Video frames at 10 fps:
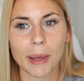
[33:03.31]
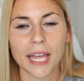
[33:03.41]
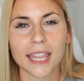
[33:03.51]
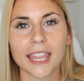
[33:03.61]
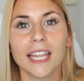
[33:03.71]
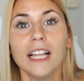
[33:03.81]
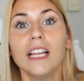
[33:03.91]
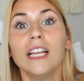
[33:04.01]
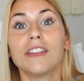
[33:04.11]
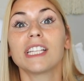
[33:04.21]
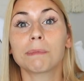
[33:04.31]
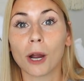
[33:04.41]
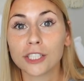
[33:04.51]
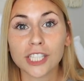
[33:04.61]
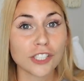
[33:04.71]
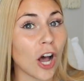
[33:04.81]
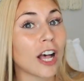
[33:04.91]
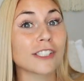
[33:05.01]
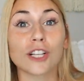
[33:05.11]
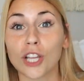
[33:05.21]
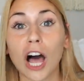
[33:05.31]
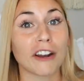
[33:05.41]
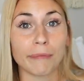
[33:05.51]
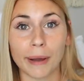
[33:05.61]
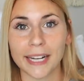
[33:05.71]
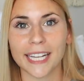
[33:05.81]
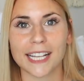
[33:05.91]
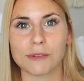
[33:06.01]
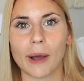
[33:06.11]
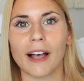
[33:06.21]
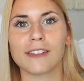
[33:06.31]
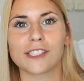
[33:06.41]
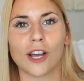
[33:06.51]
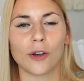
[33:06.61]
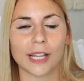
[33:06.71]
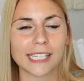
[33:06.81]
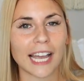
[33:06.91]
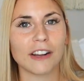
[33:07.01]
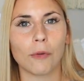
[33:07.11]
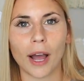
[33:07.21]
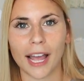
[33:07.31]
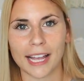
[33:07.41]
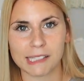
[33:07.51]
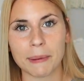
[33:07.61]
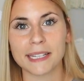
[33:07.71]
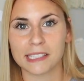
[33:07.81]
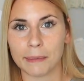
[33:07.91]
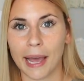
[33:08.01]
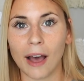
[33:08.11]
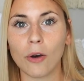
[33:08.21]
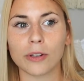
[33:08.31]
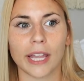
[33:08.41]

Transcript: month. These projects cost a lot of money as well, so that's kind of why I space them out.